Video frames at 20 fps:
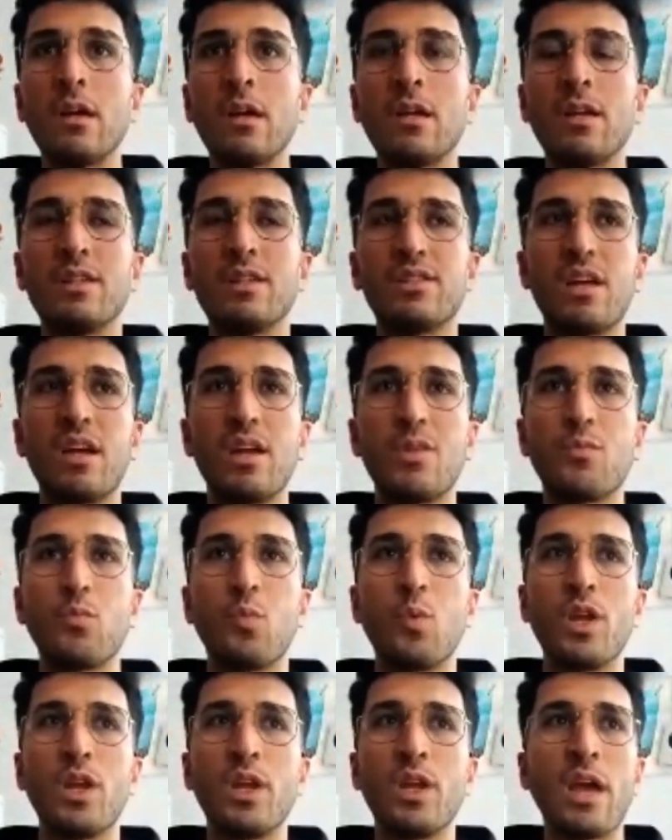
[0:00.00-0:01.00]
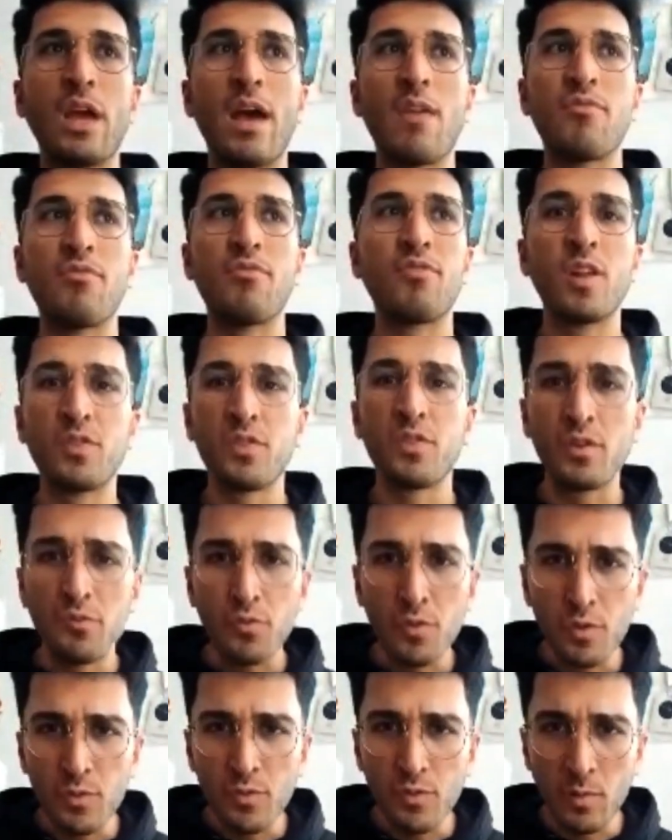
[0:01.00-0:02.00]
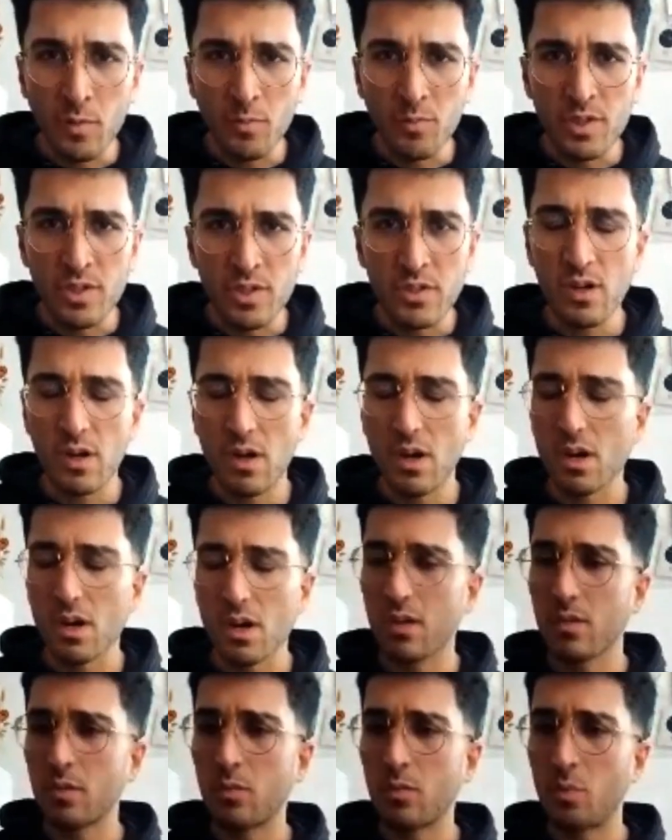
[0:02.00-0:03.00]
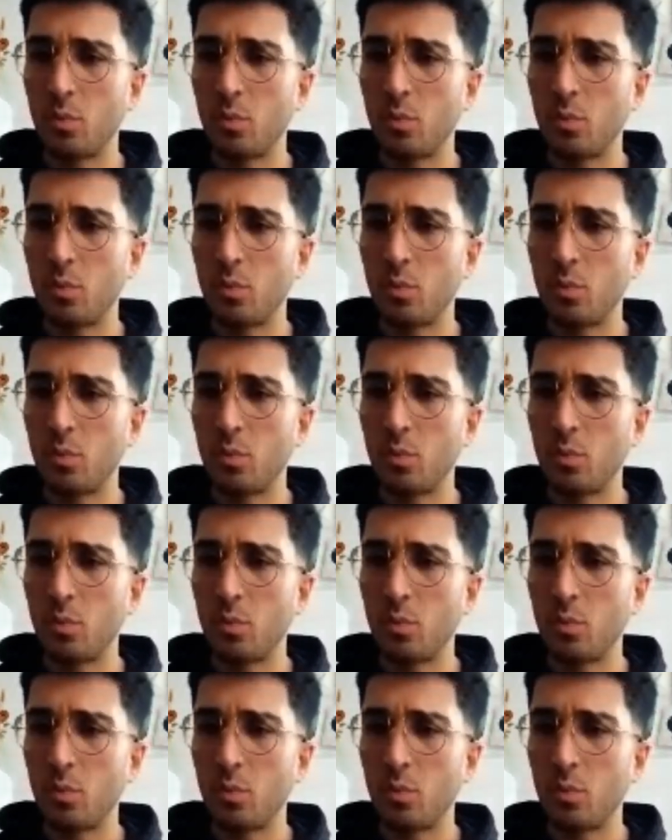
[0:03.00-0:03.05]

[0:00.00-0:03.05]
is that we have felt different from the start.